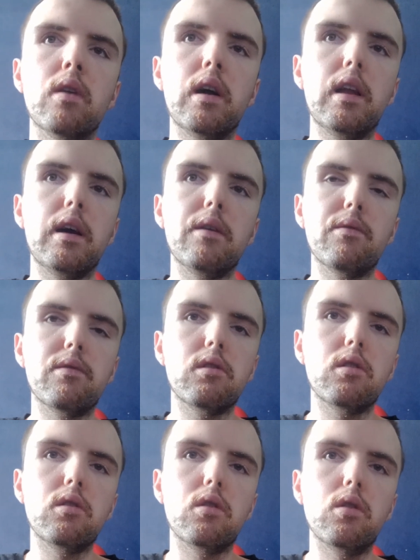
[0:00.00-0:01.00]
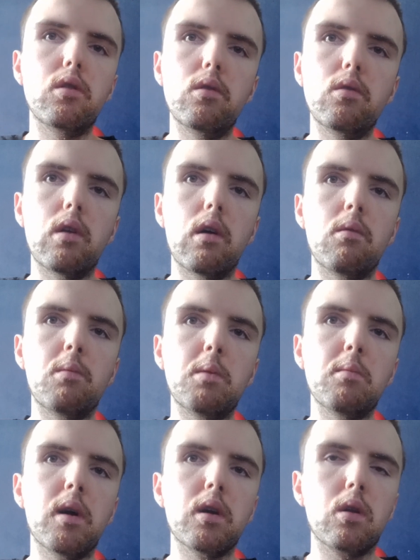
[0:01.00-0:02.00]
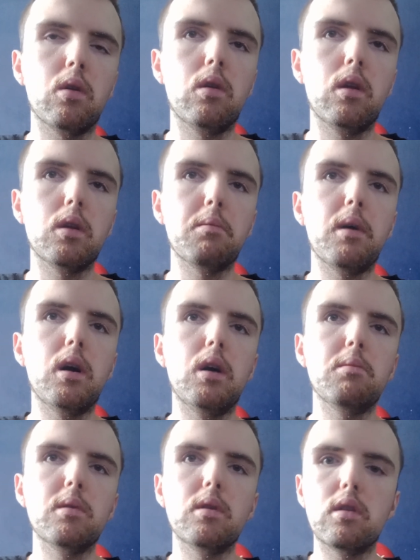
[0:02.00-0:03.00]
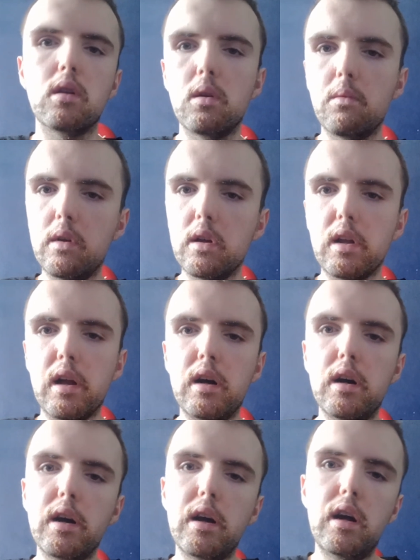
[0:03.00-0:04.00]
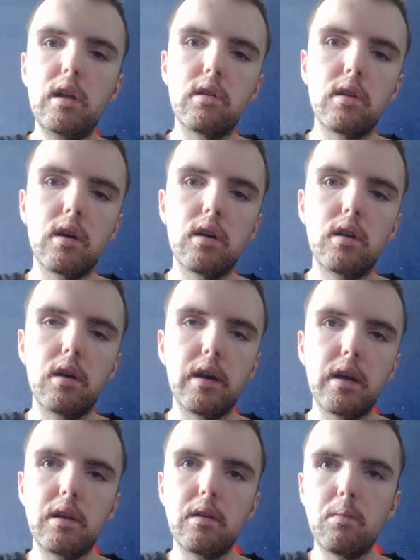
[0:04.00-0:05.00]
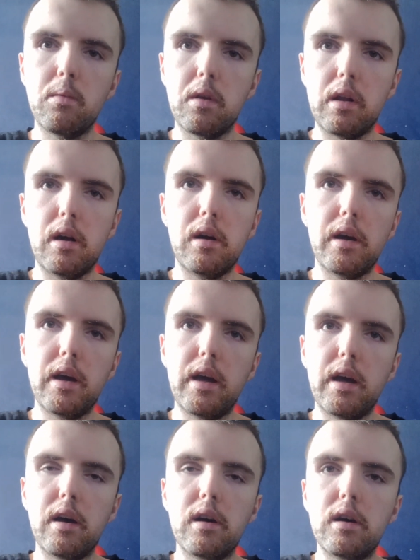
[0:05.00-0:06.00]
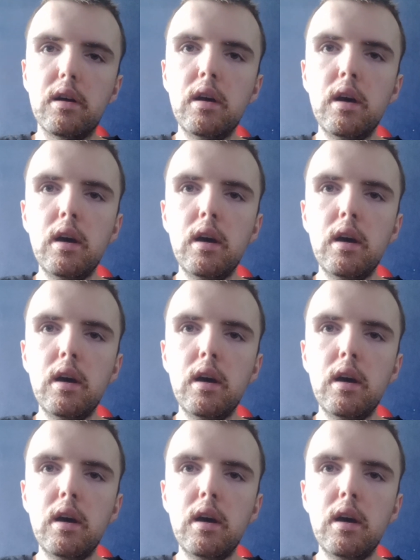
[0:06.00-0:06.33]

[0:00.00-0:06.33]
I left to go meet my mum at the barber so that we could get our hairs done, our hair, and we'll get our hair cut,